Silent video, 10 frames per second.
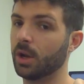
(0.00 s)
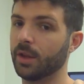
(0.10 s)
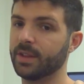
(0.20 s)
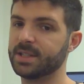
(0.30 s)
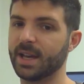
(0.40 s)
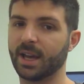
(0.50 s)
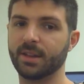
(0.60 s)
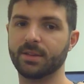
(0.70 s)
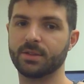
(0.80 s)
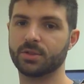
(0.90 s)
on the
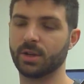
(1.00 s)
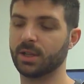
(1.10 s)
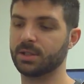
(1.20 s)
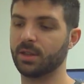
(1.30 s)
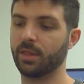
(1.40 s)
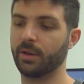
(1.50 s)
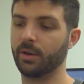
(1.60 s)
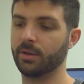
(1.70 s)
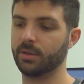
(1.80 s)
2nd string to the 3rd,